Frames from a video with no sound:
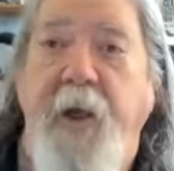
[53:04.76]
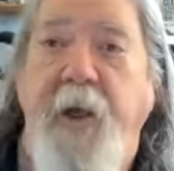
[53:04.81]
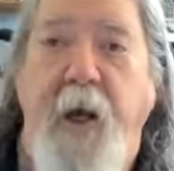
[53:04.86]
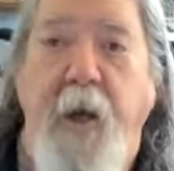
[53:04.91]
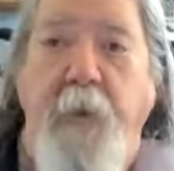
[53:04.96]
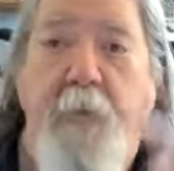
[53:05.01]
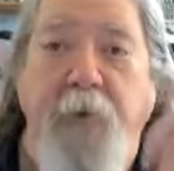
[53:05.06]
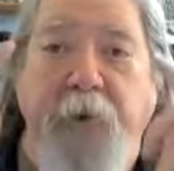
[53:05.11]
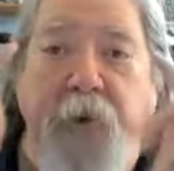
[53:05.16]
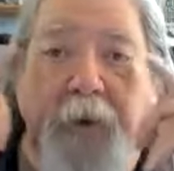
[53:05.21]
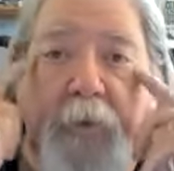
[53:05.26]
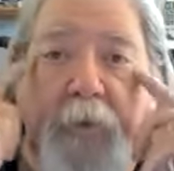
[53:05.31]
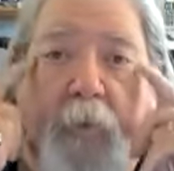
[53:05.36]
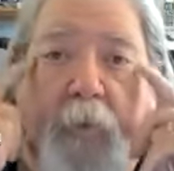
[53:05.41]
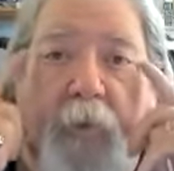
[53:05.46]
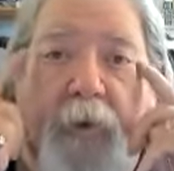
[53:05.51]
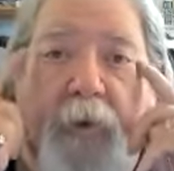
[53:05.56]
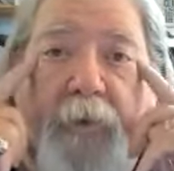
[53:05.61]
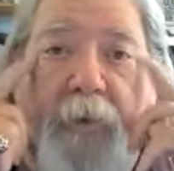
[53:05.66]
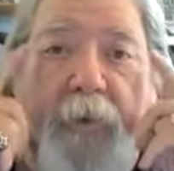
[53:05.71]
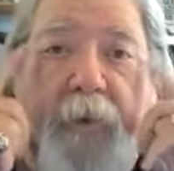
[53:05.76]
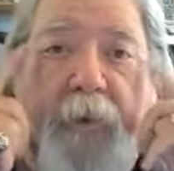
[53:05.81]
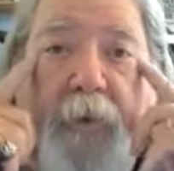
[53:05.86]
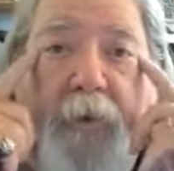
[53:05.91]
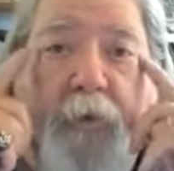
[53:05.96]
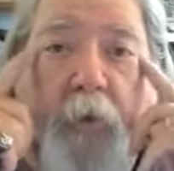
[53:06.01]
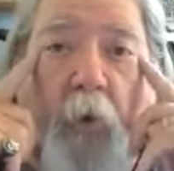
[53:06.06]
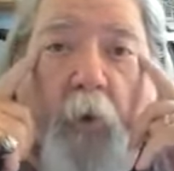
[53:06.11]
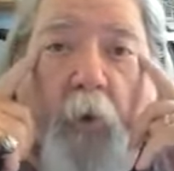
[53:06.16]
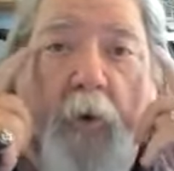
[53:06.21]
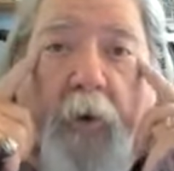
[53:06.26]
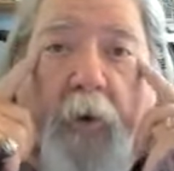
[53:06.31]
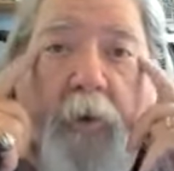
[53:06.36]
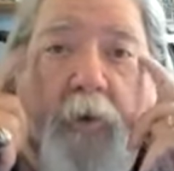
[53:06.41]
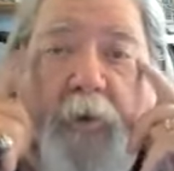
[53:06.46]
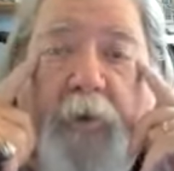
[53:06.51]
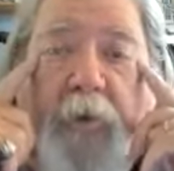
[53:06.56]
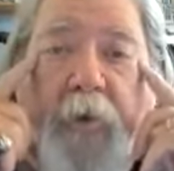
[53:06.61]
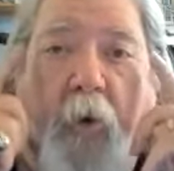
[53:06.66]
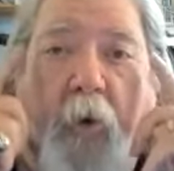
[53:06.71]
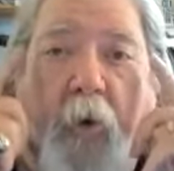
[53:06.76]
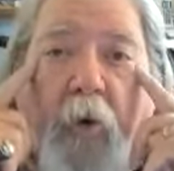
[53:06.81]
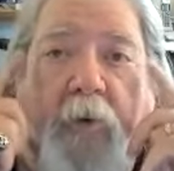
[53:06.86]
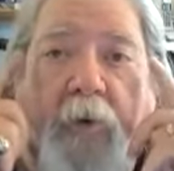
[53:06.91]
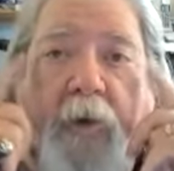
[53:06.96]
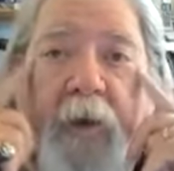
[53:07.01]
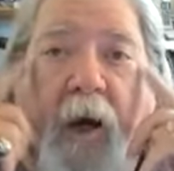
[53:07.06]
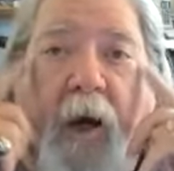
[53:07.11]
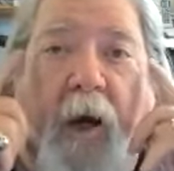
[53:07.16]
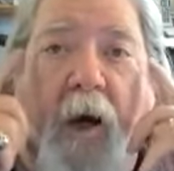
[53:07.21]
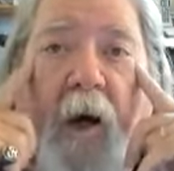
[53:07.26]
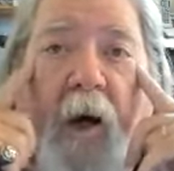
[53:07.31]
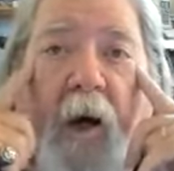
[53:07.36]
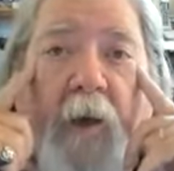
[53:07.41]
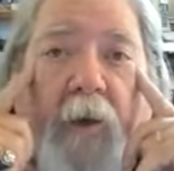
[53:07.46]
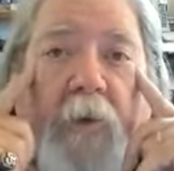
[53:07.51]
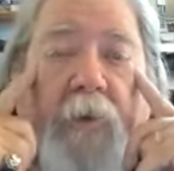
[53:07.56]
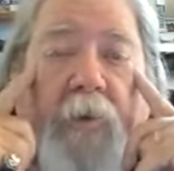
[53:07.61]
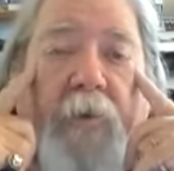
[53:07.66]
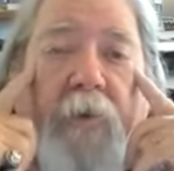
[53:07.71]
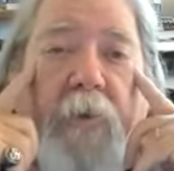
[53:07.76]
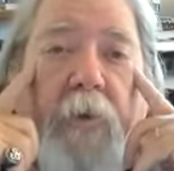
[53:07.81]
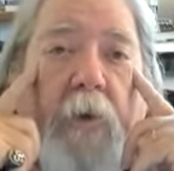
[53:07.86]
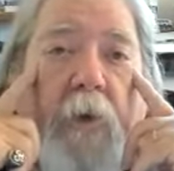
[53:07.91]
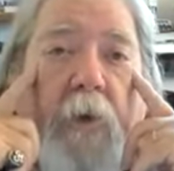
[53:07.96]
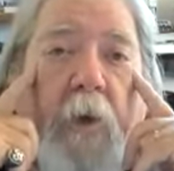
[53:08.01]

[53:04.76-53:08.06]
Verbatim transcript: object with these organs called the eyes,